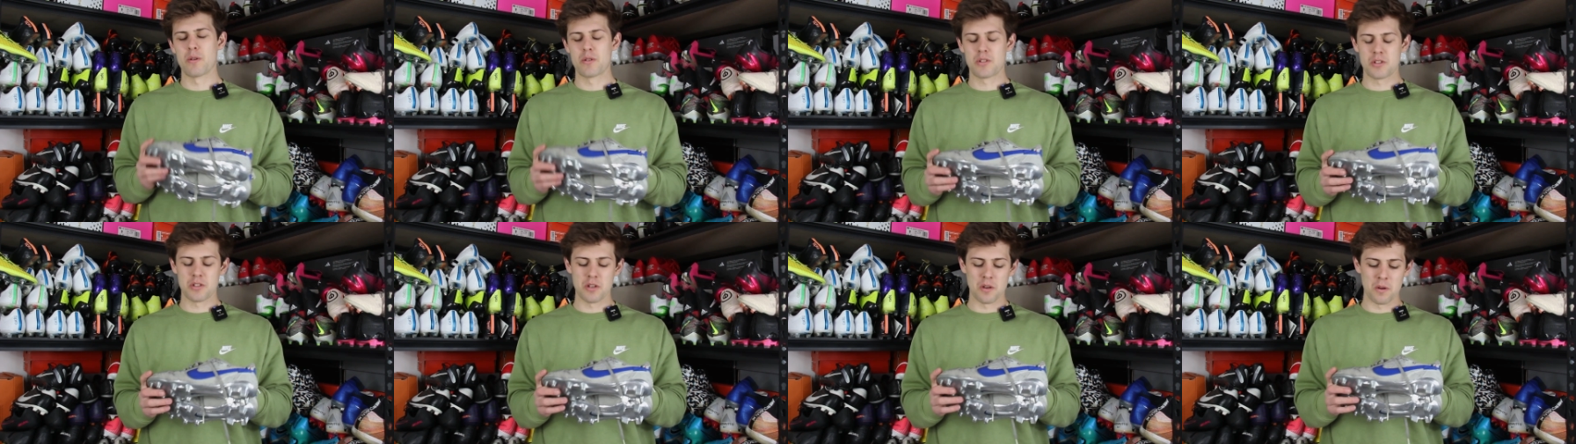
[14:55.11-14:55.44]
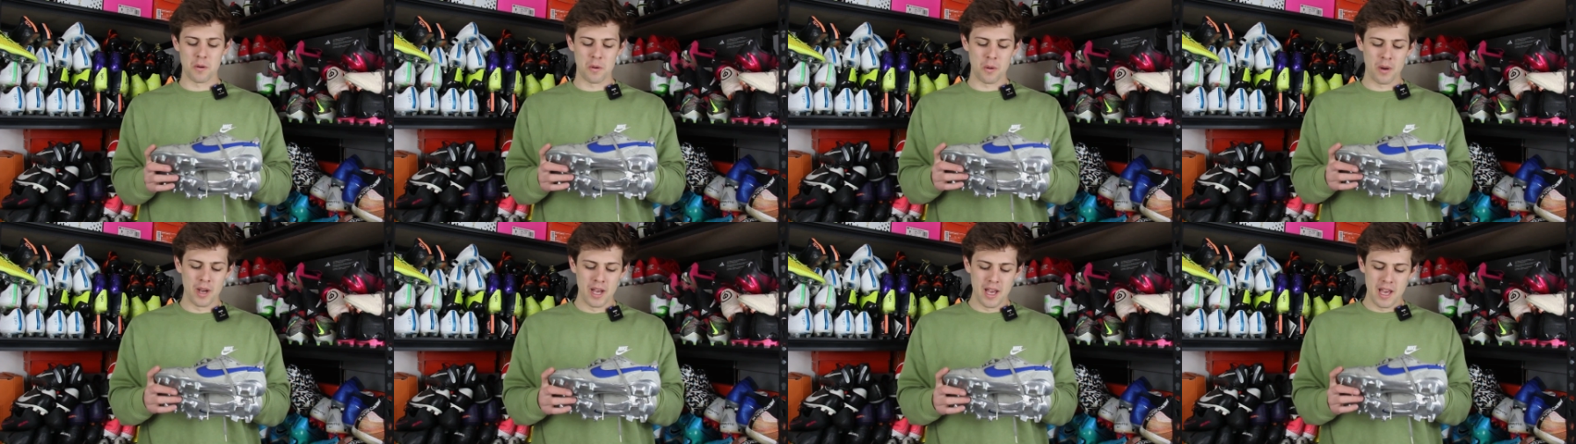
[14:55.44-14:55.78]

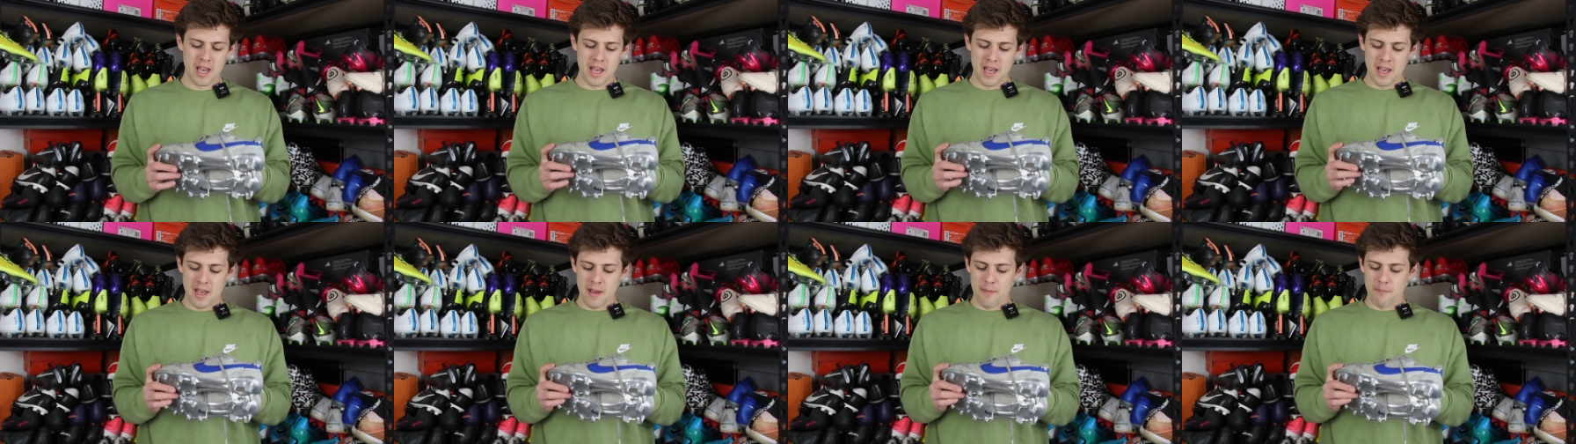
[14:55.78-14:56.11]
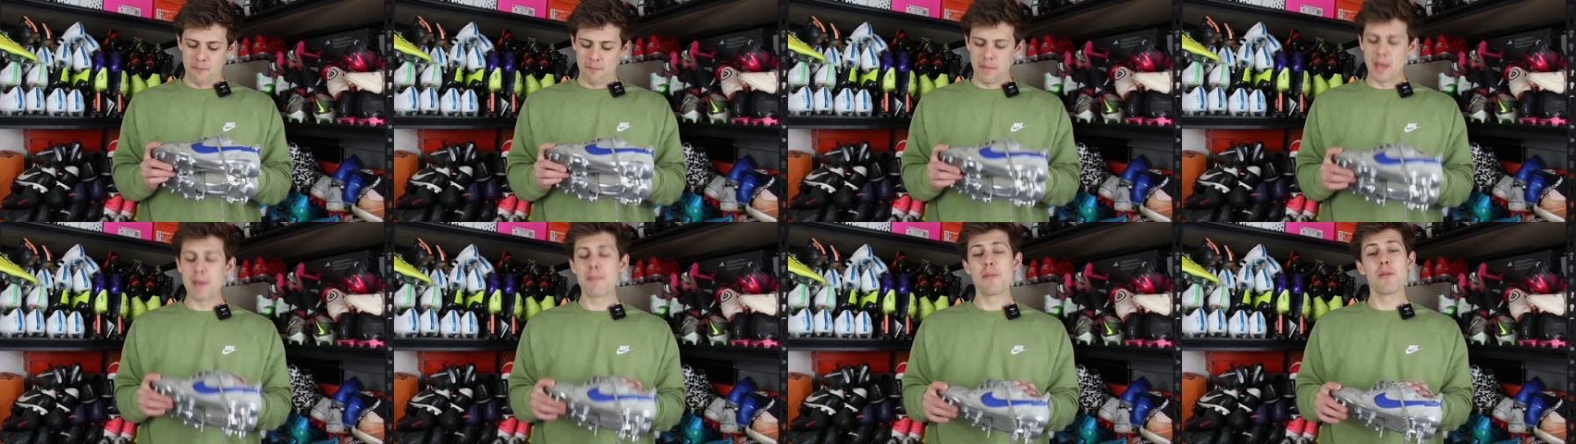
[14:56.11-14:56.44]
So
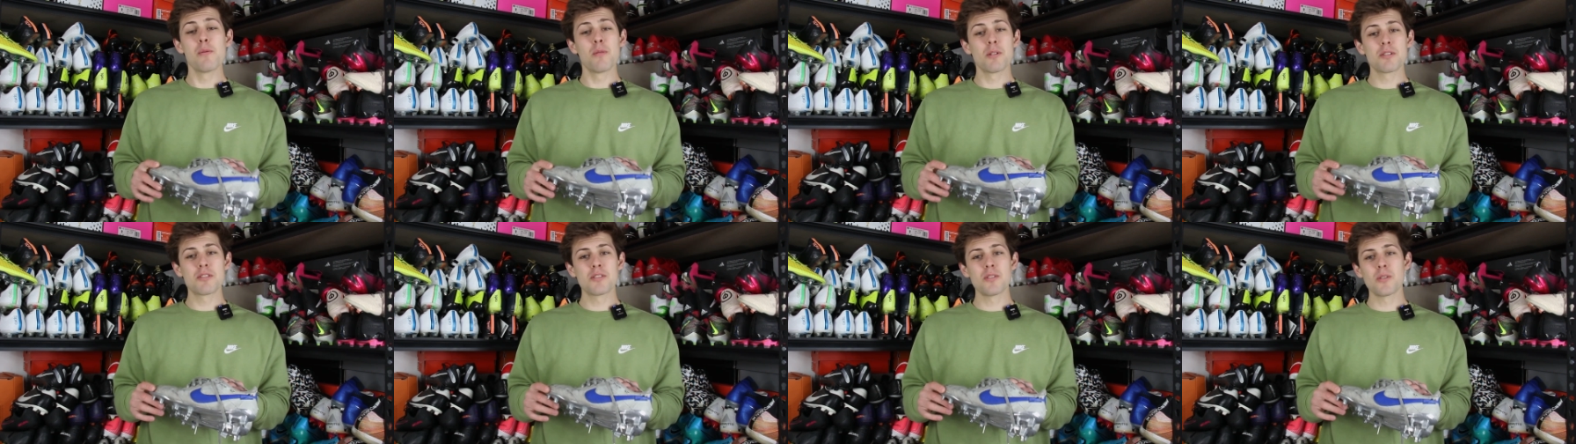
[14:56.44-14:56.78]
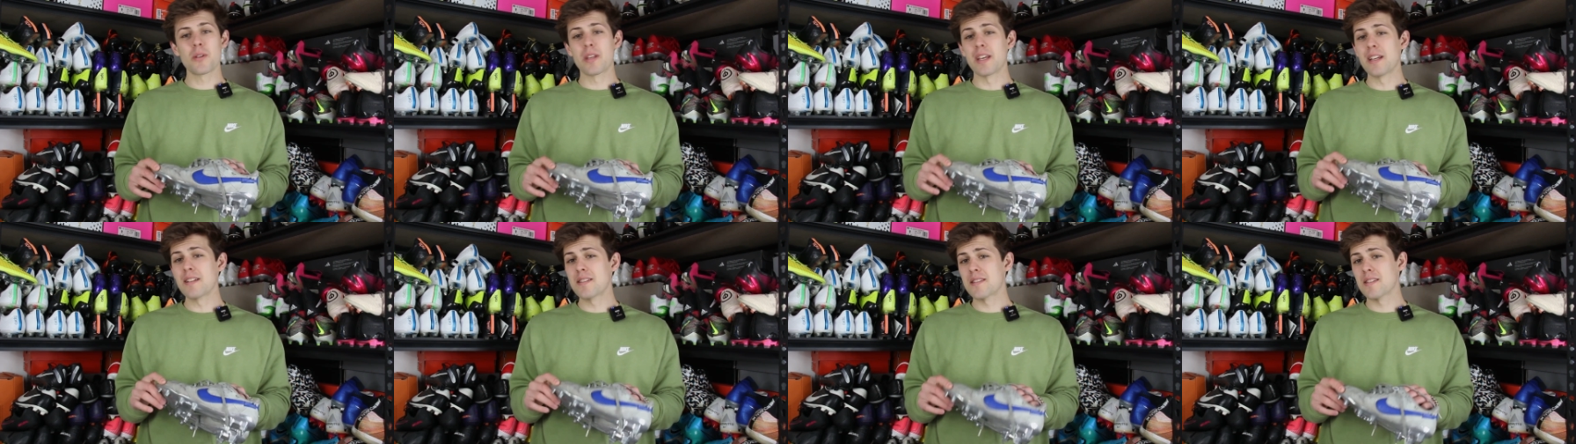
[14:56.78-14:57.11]
maybe we'll
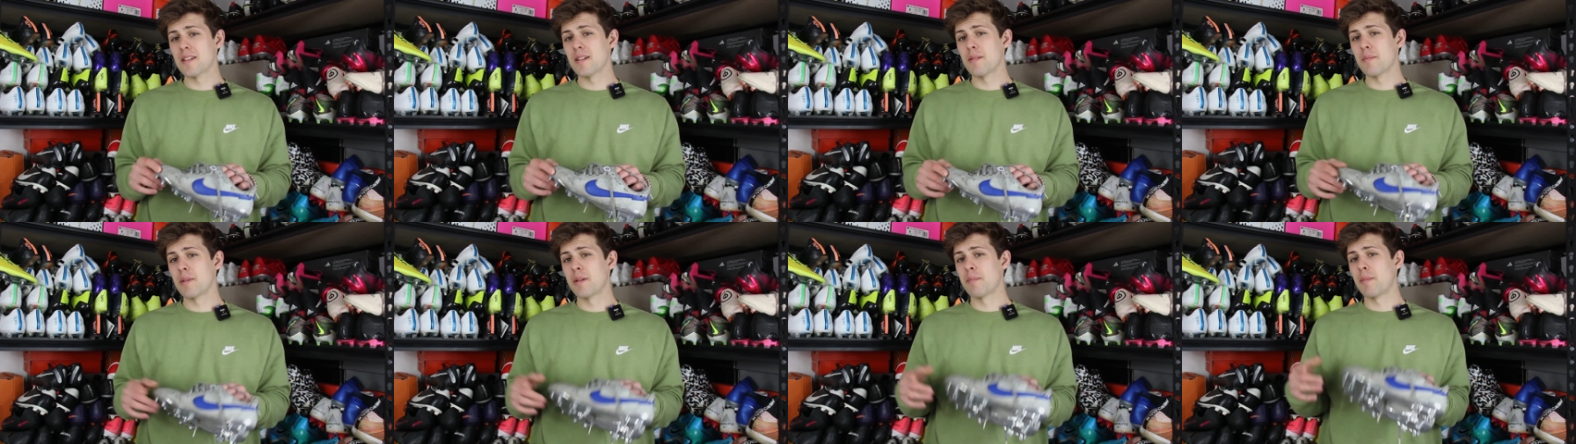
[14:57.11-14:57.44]
still get some,